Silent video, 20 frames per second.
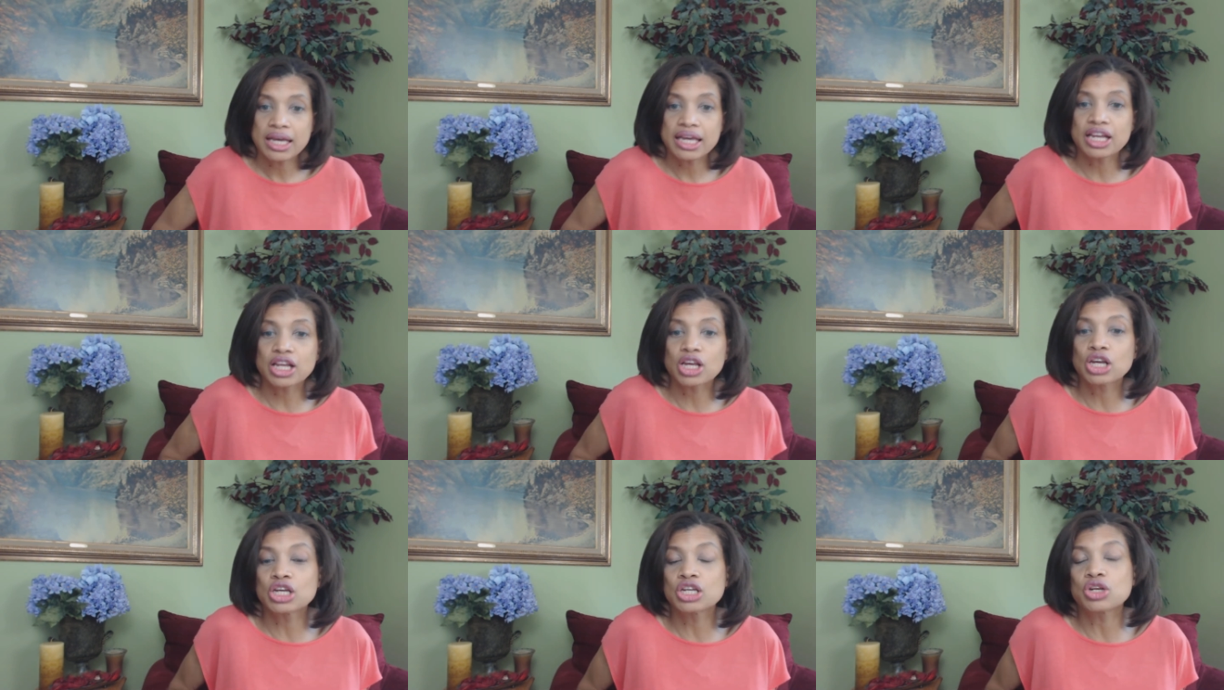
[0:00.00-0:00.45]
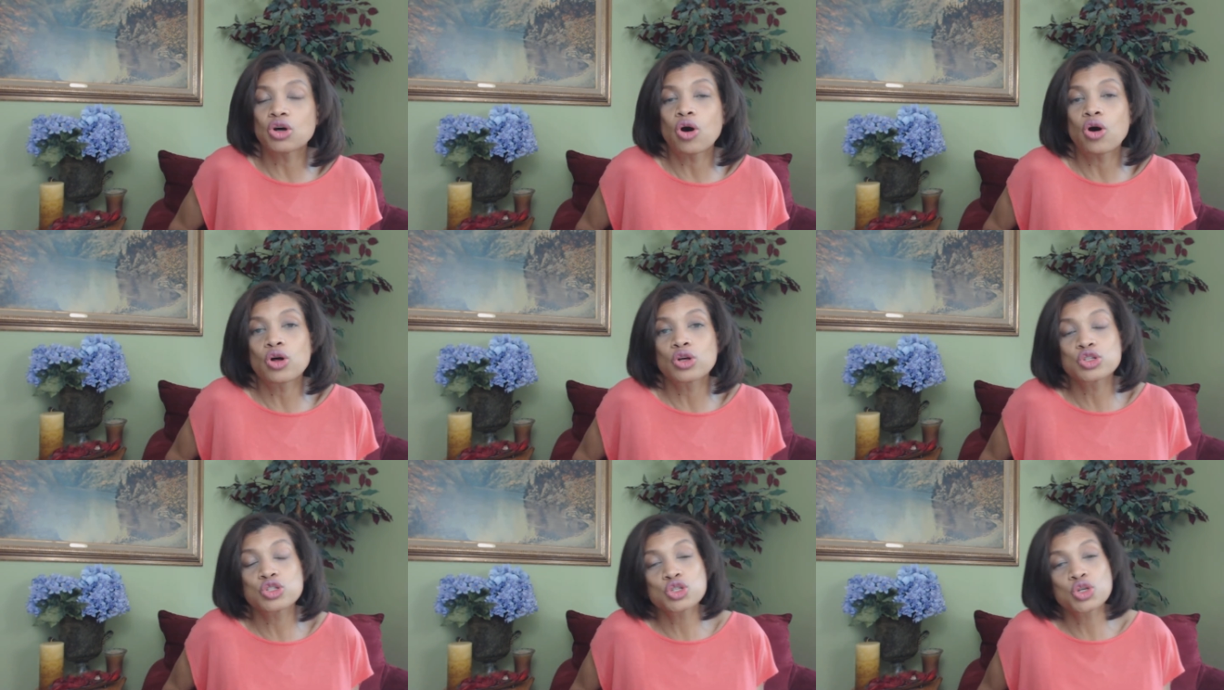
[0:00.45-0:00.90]
It can
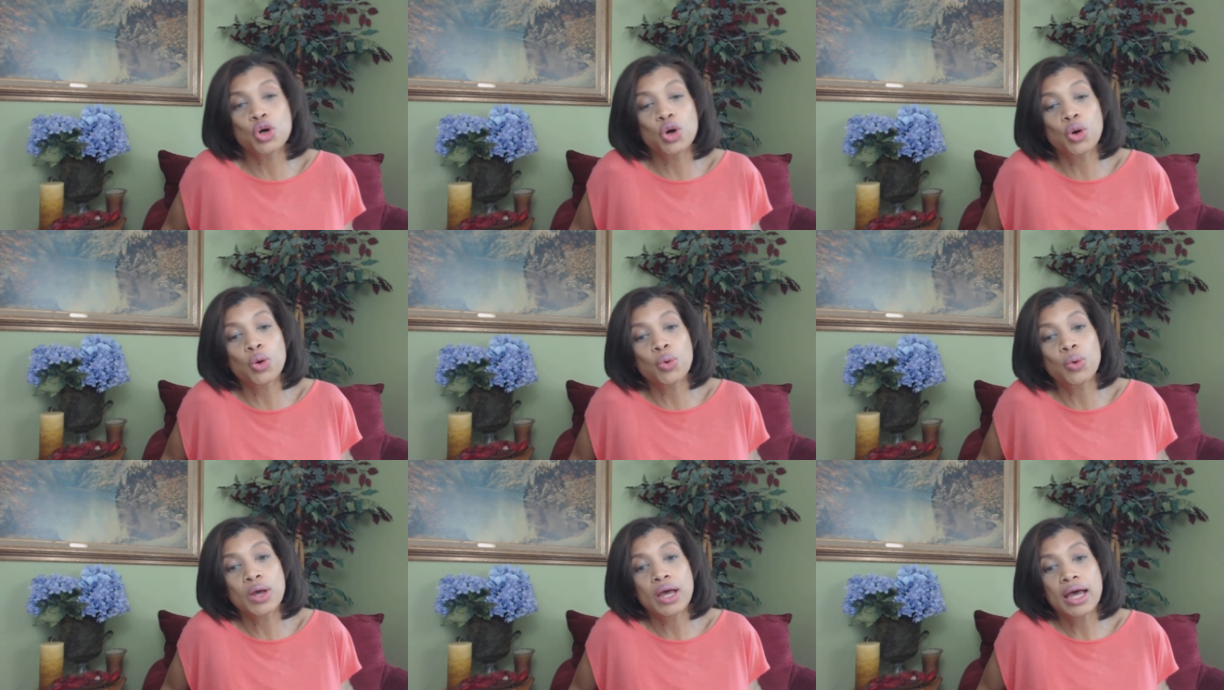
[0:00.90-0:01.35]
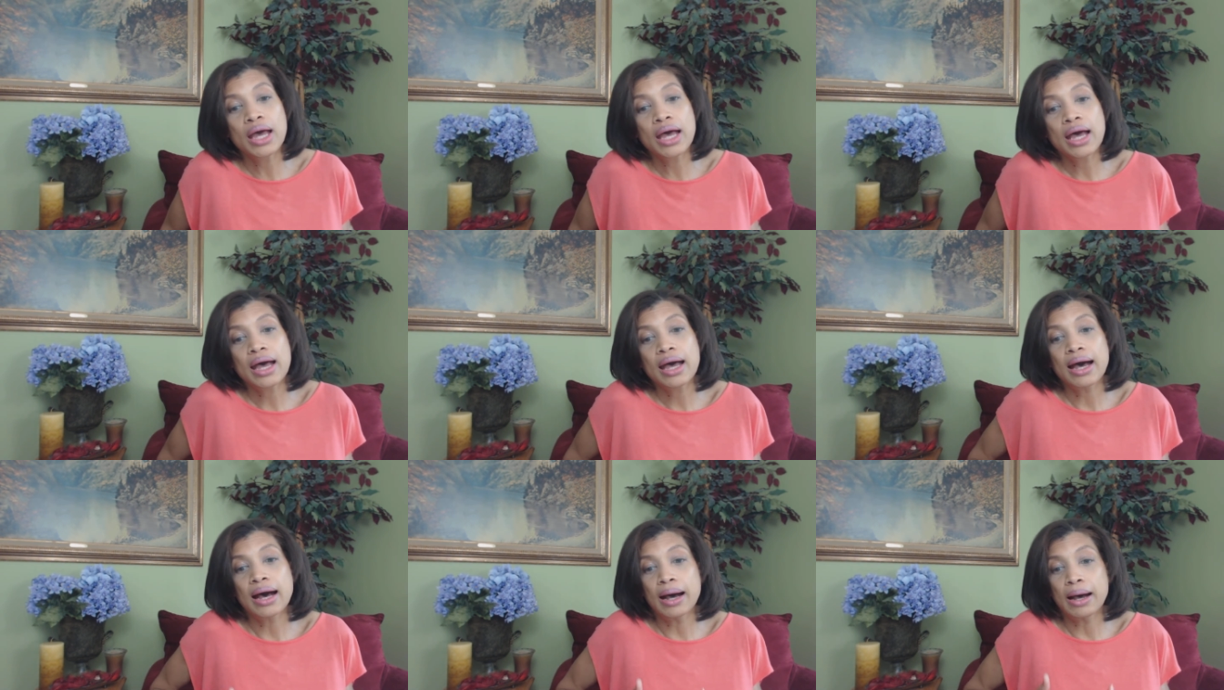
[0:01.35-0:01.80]
also
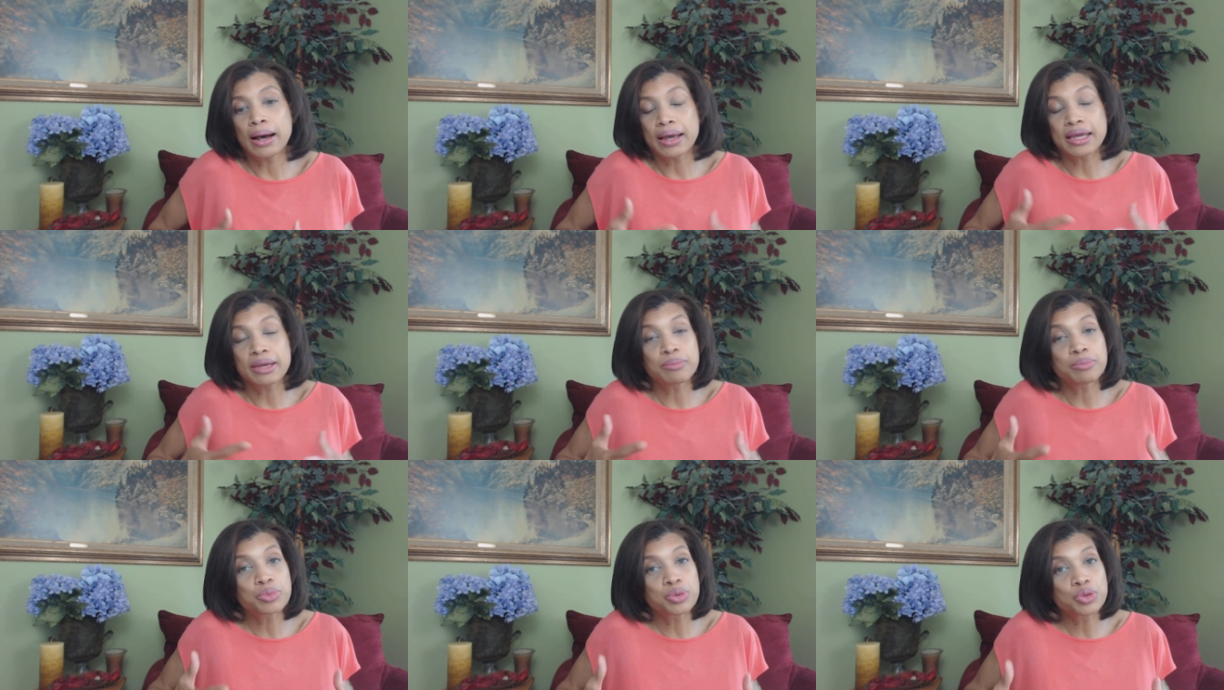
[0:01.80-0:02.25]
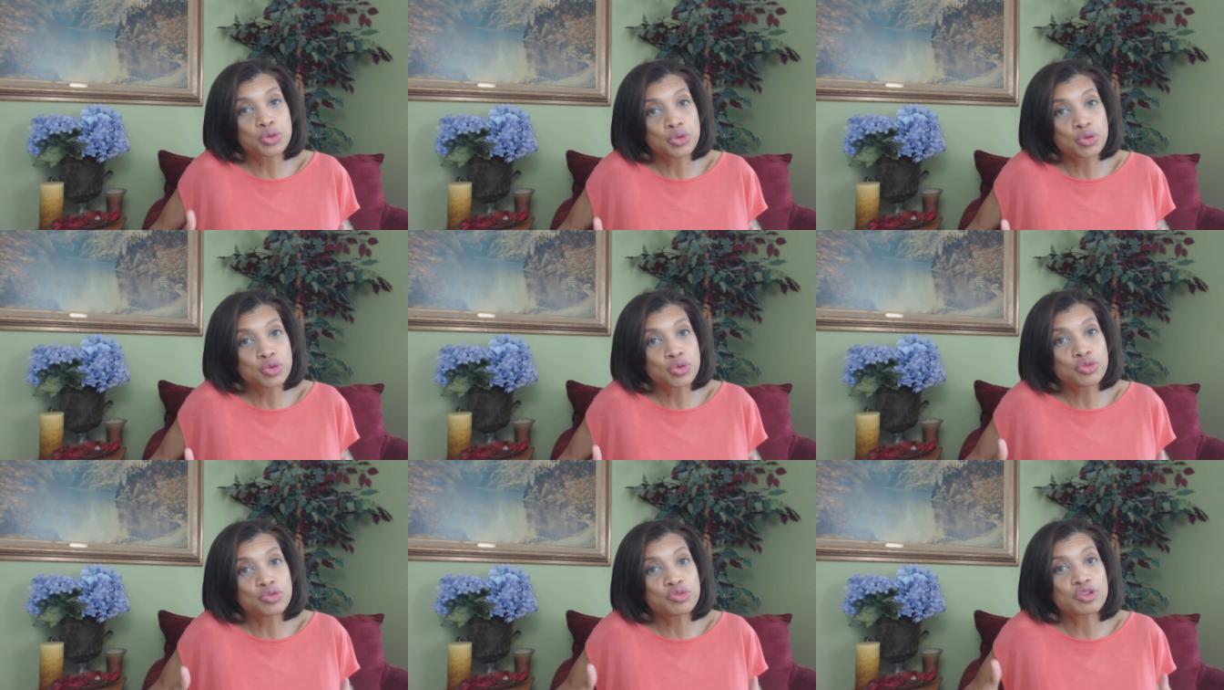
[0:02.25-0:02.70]
uh,
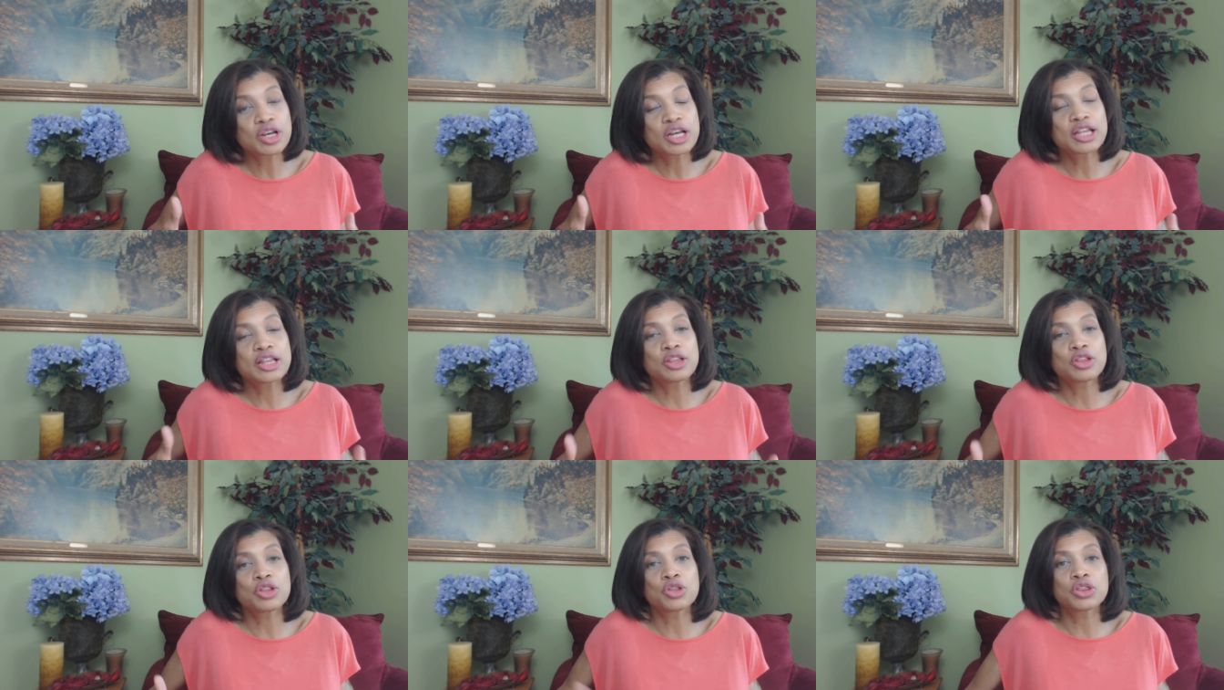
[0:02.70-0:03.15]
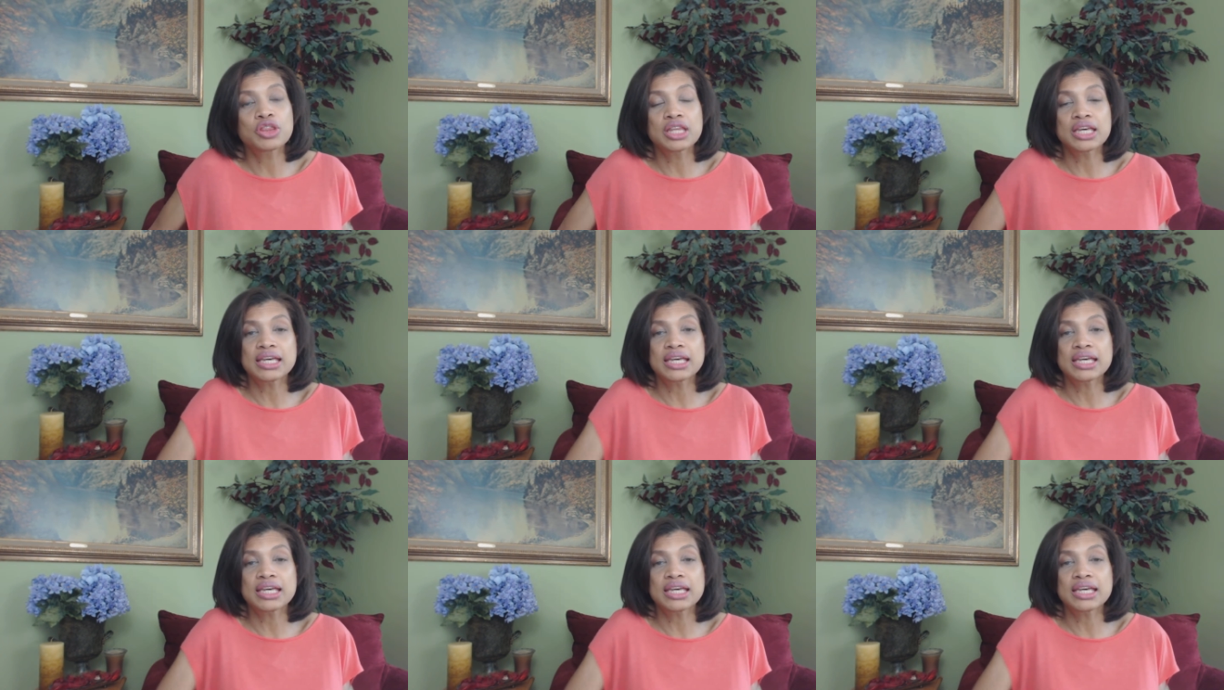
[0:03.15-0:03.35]
improve the,